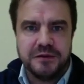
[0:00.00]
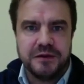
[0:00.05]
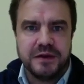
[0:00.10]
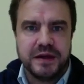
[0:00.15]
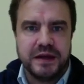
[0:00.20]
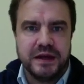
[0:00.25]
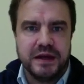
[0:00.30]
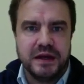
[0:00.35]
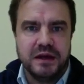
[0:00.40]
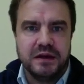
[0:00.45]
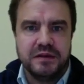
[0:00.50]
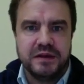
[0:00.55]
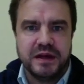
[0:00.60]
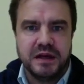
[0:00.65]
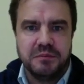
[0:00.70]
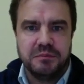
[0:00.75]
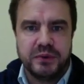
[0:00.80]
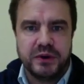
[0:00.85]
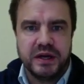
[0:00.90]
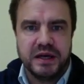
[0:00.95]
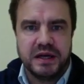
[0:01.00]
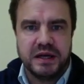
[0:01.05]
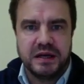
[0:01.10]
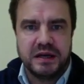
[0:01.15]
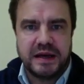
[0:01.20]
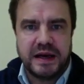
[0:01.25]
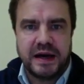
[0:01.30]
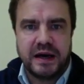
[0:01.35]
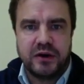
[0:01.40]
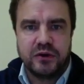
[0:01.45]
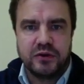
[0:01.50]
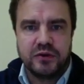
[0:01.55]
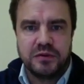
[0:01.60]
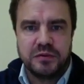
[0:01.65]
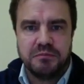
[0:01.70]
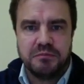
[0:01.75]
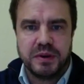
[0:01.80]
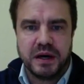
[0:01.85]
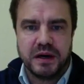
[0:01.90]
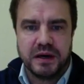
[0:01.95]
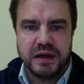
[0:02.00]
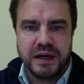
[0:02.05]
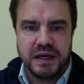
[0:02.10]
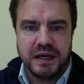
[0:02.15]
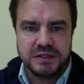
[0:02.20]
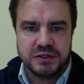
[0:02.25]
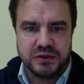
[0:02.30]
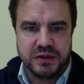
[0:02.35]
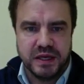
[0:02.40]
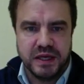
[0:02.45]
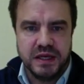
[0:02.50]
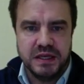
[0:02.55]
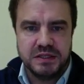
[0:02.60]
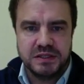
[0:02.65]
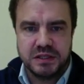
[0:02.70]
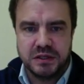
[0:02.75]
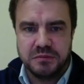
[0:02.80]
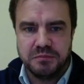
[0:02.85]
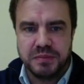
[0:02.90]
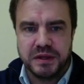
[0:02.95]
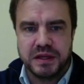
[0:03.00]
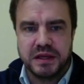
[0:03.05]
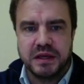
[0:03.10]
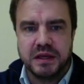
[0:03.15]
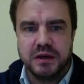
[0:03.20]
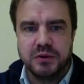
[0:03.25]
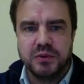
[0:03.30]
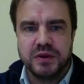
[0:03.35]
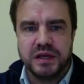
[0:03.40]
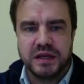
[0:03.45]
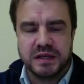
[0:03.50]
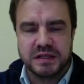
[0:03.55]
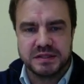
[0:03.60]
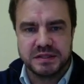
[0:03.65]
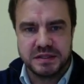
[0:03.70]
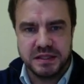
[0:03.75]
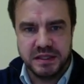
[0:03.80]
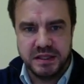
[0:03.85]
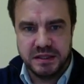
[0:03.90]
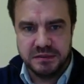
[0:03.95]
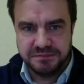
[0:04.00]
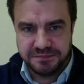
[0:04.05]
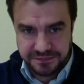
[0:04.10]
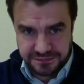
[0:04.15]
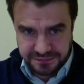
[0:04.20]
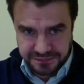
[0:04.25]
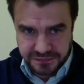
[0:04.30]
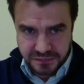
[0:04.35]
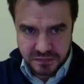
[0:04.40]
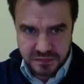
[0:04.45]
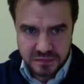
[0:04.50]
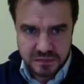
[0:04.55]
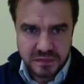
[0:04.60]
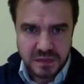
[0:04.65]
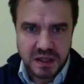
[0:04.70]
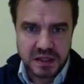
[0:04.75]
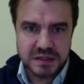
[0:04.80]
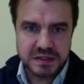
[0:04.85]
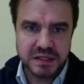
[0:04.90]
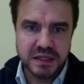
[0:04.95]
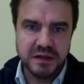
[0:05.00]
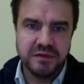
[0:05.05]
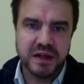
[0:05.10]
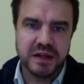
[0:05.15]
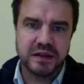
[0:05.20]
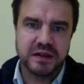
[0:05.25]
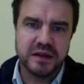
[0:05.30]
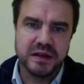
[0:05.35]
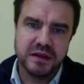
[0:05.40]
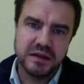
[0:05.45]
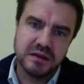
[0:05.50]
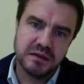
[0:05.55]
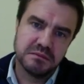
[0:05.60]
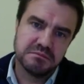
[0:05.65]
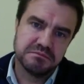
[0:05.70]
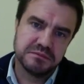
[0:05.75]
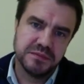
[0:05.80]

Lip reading: Here they break it down by education, but here we can see that the